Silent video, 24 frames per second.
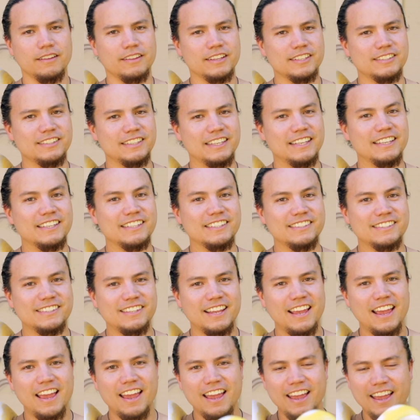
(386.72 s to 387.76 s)
Now this
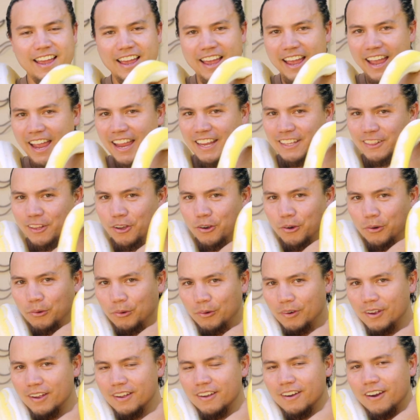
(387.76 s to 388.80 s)
is
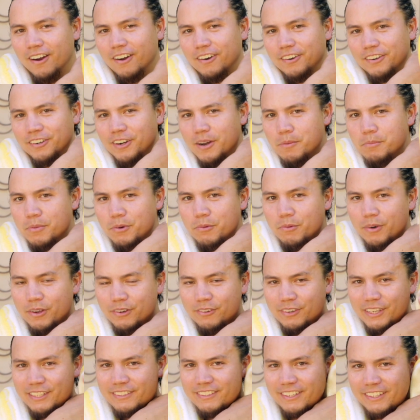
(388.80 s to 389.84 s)
Halo, our
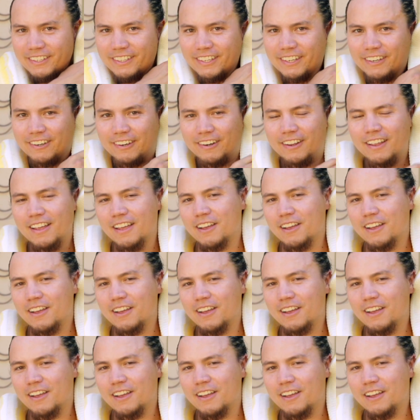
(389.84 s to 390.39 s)
#1 retic here.